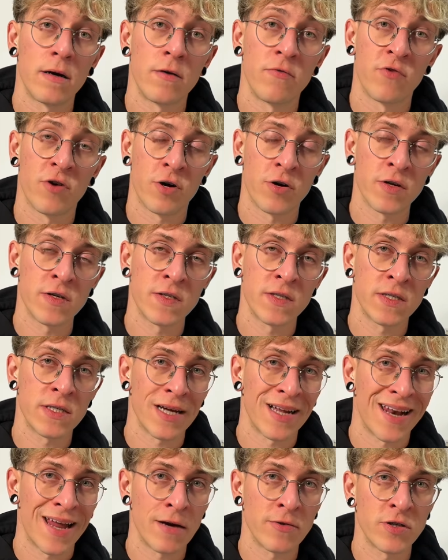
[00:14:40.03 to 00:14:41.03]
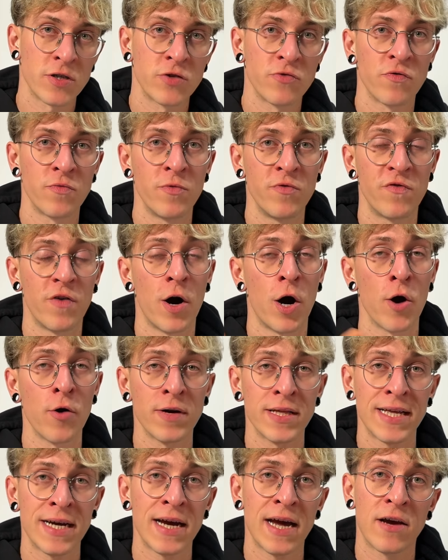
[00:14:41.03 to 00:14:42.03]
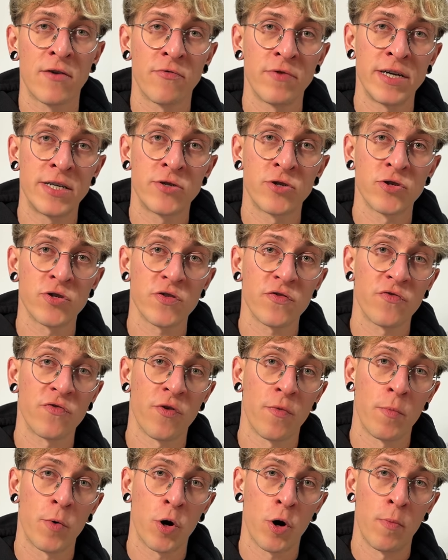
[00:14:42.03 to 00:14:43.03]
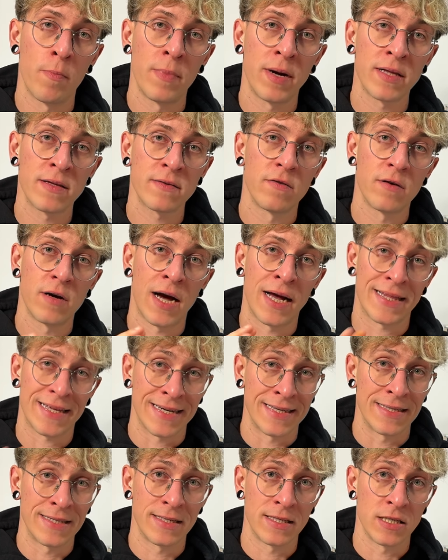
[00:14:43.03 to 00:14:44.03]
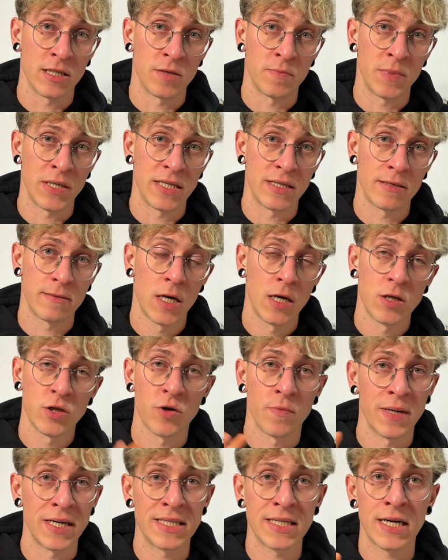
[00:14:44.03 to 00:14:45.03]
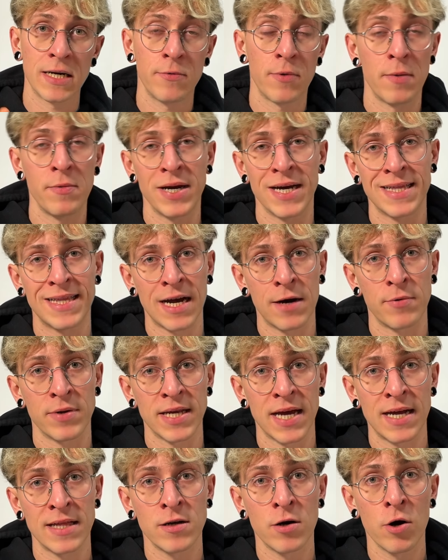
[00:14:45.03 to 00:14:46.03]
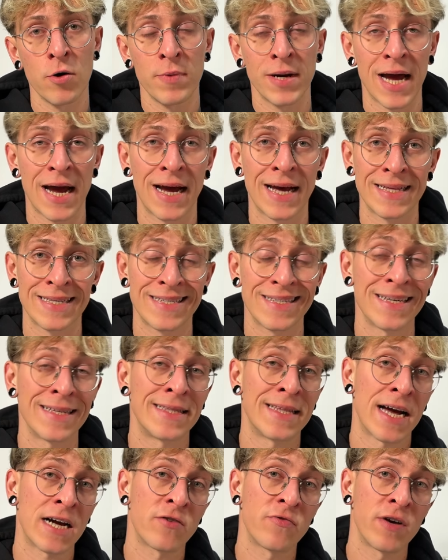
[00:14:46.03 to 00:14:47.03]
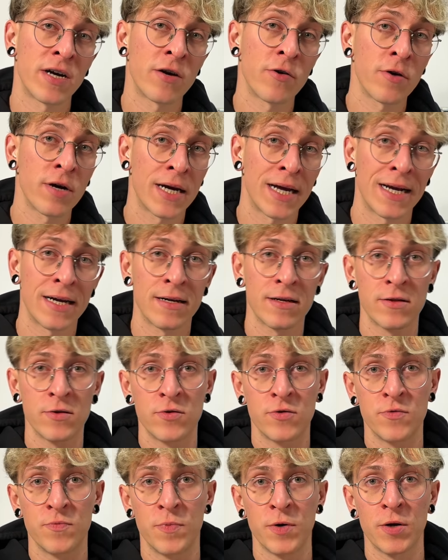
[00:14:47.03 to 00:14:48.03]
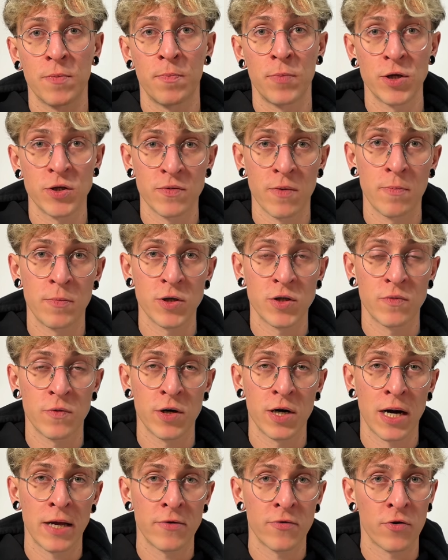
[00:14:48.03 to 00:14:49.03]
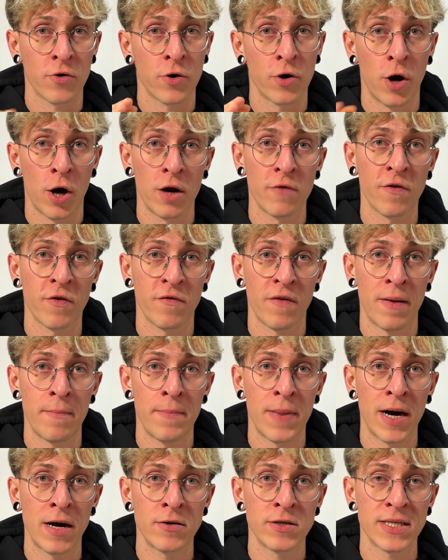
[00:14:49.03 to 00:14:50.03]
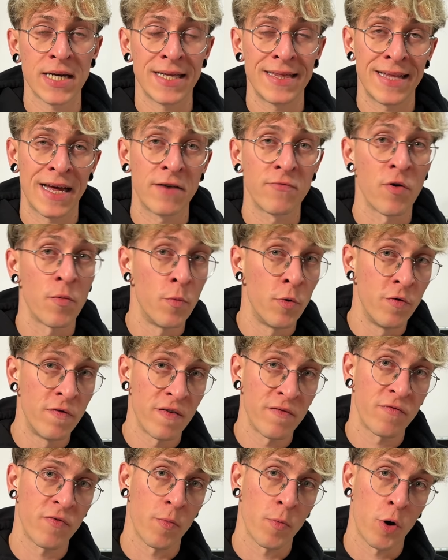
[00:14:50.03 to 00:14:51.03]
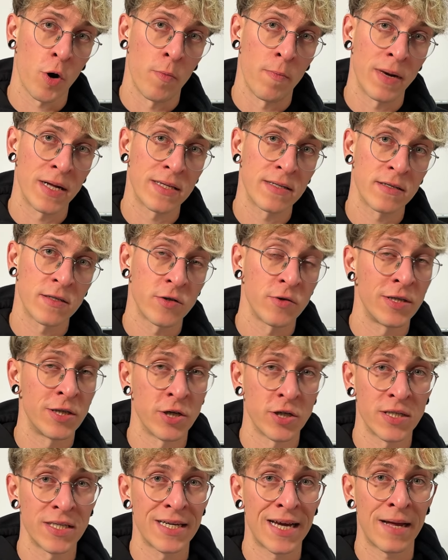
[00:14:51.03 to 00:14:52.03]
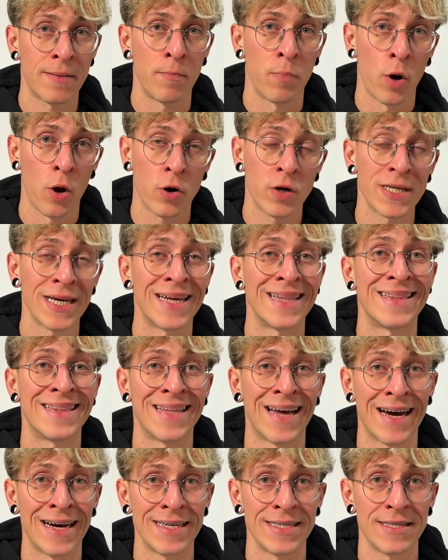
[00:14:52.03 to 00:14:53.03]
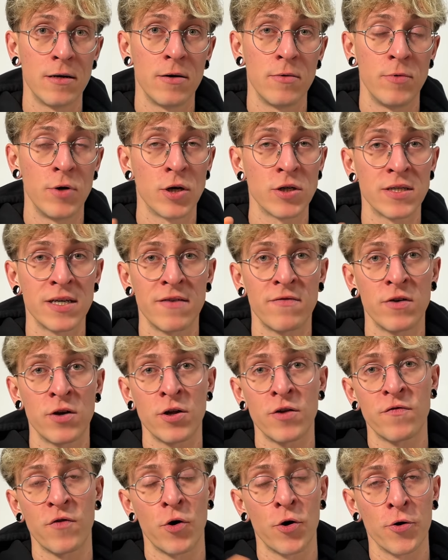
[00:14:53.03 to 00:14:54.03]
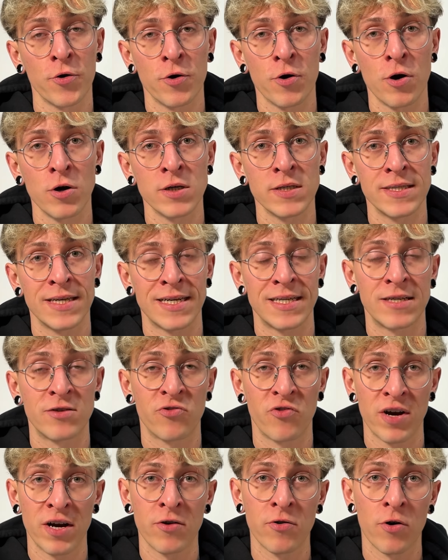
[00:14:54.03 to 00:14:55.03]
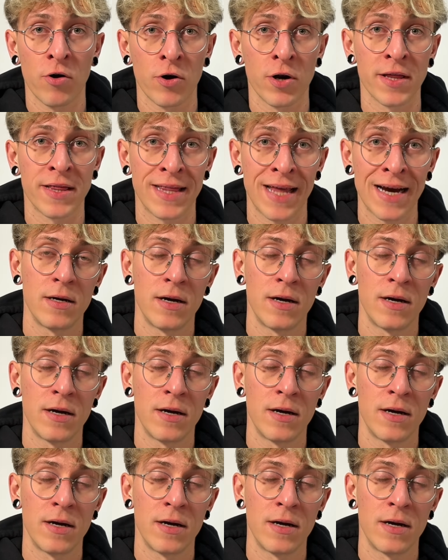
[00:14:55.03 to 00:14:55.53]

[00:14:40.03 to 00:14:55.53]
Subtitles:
Reconnaissance allows us to remove our attack and creatures from combat at instant speed. So basically when we attack with Edgar, we can get his attack trigger, getting to put a +1/+1 counter on all of our vampires and then remove him from combat, so he doesn't get blocked and dies. We also have a lot of other cards that trigger on attack,